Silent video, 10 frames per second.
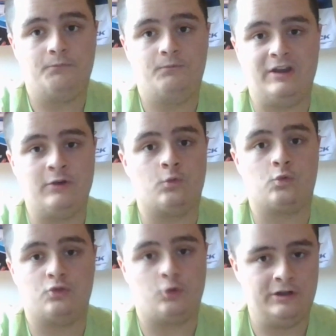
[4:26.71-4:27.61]
Their
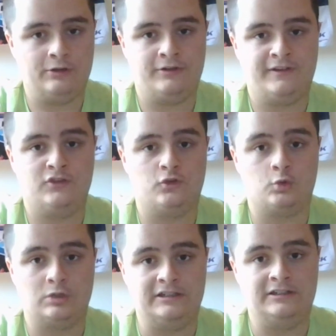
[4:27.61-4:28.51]
Toyota is
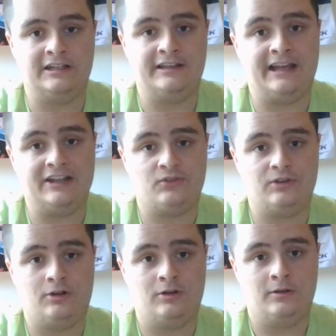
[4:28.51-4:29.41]
really good at
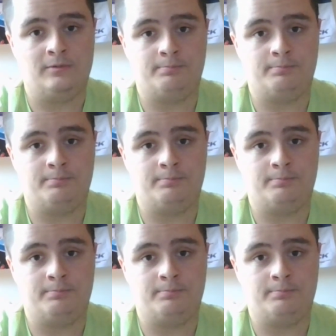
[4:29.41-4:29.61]
Nashville.